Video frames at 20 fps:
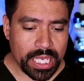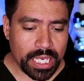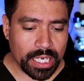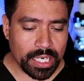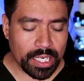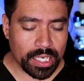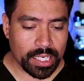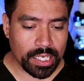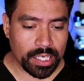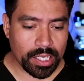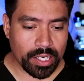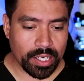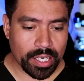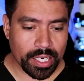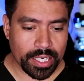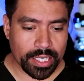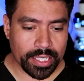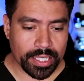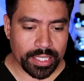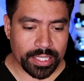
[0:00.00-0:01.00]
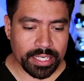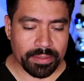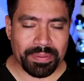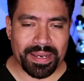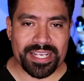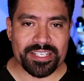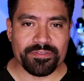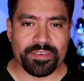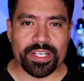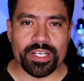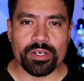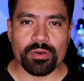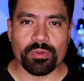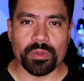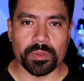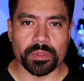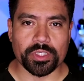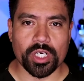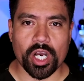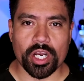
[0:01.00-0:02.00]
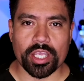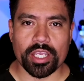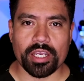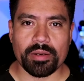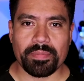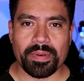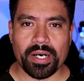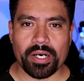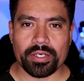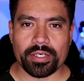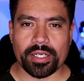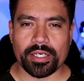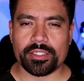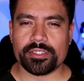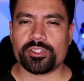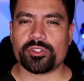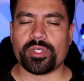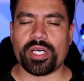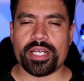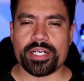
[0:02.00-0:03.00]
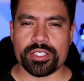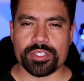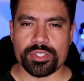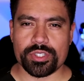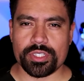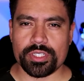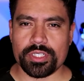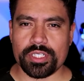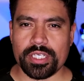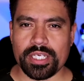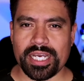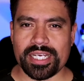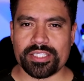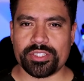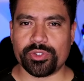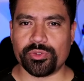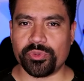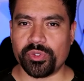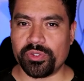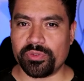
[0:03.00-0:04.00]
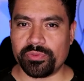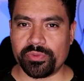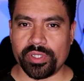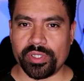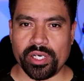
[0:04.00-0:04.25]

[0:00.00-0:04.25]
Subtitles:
In a past video, we were talking about gastritis and the acid